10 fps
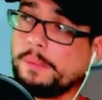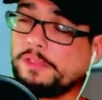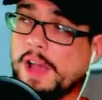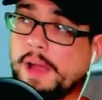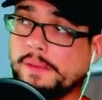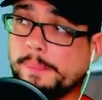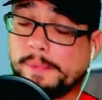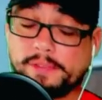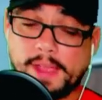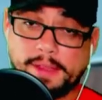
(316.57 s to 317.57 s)
John
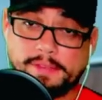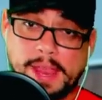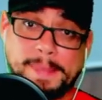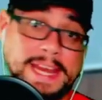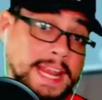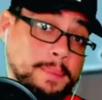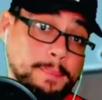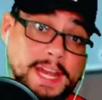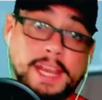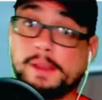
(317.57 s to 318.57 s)
says that
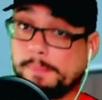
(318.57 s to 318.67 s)
many